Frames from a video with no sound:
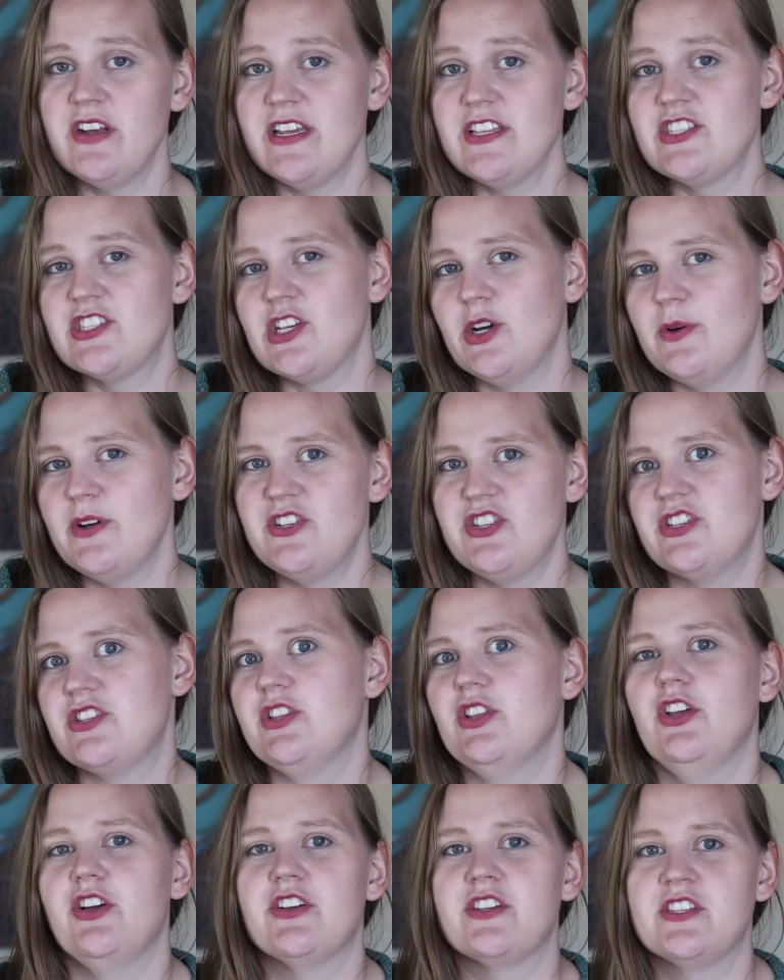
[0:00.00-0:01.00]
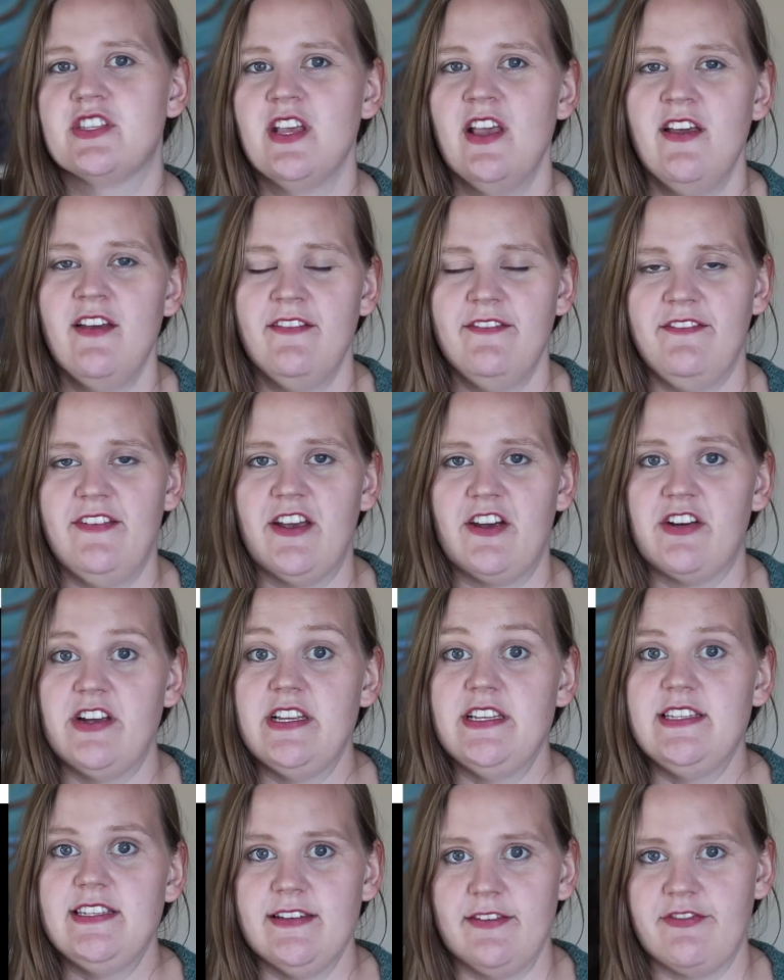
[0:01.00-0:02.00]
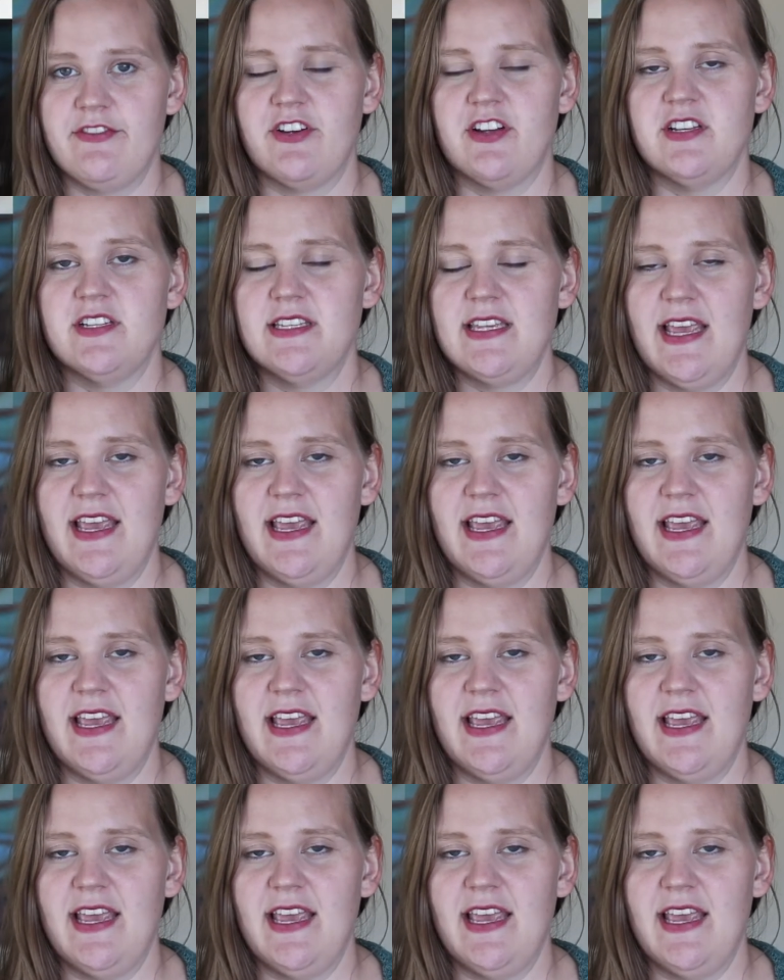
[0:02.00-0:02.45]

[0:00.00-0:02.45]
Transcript: and so it just looks very different,